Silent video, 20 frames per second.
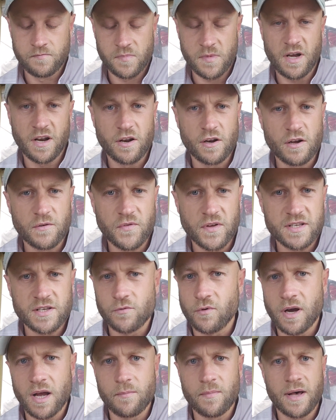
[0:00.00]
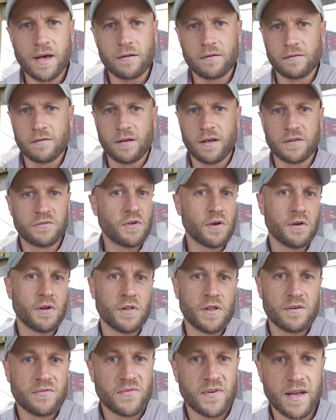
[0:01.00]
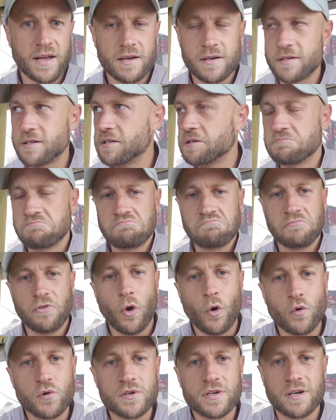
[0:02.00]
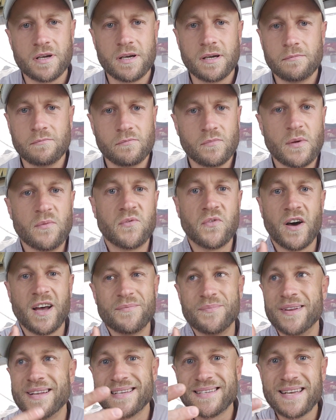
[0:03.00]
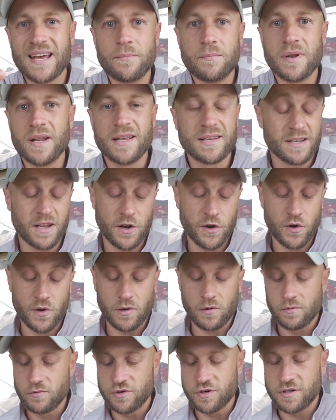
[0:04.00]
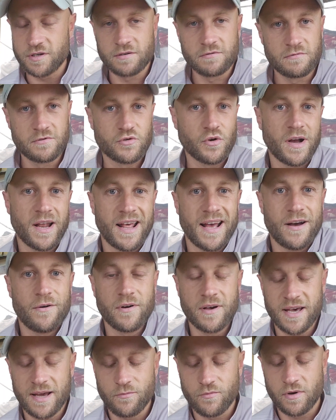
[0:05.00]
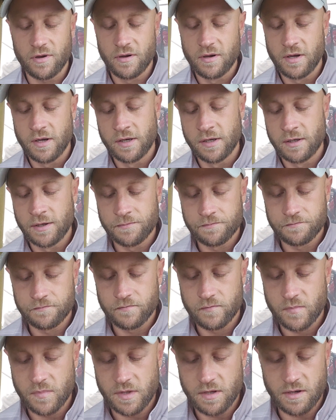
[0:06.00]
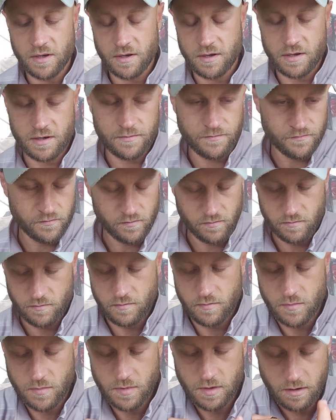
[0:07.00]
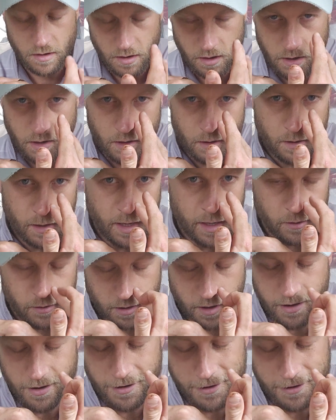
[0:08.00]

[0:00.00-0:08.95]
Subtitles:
I don't know if that's the right amount. I don't know the effects long term, in 5 minutes, 10 minutes. I don't know. Just trying it out on camera. Hang on.